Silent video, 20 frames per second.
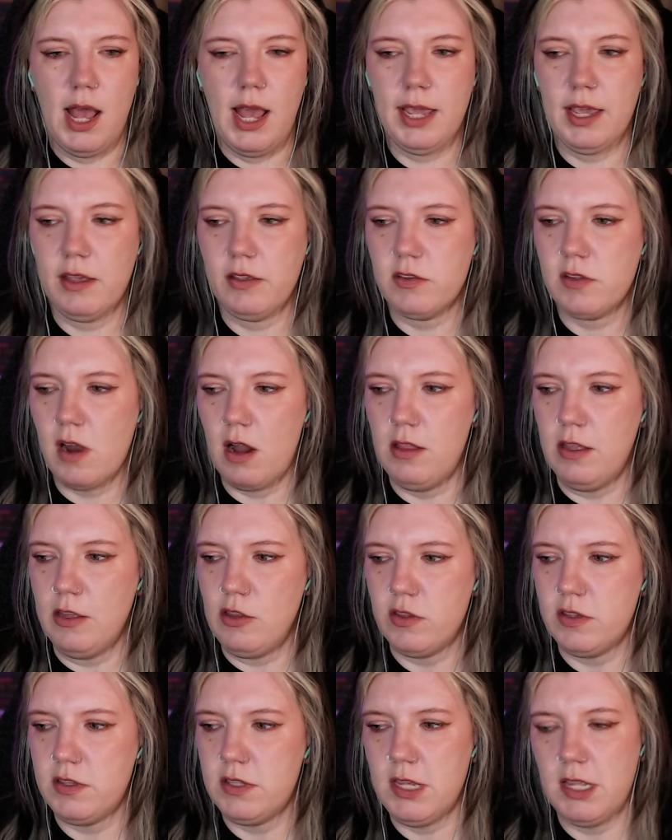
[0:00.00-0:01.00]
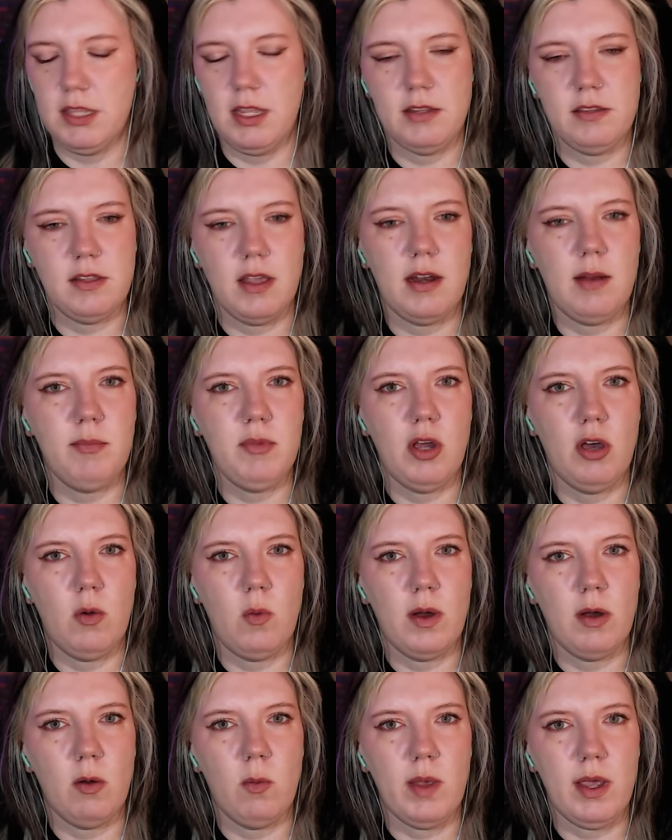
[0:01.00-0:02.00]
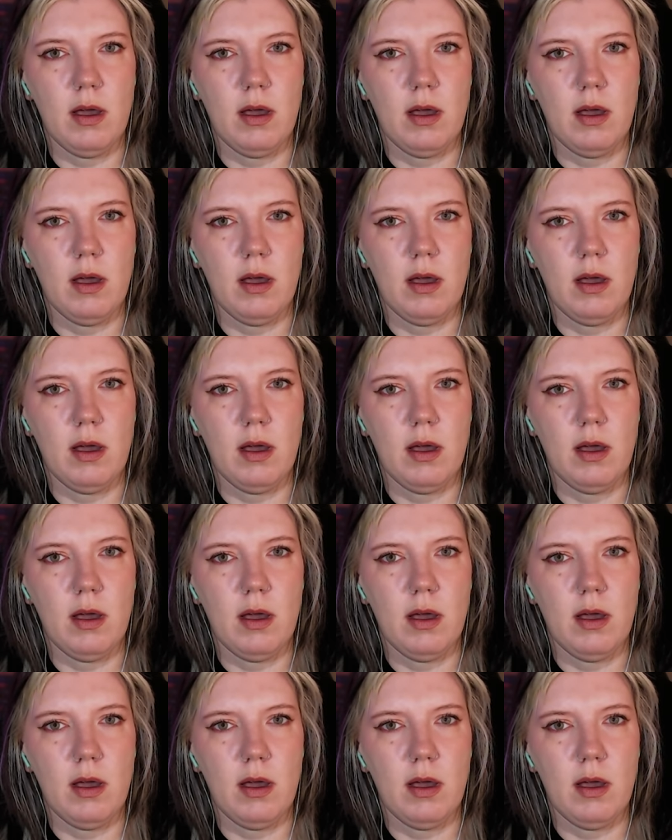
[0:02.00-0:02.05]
I guess Carly just said, let's let them know where we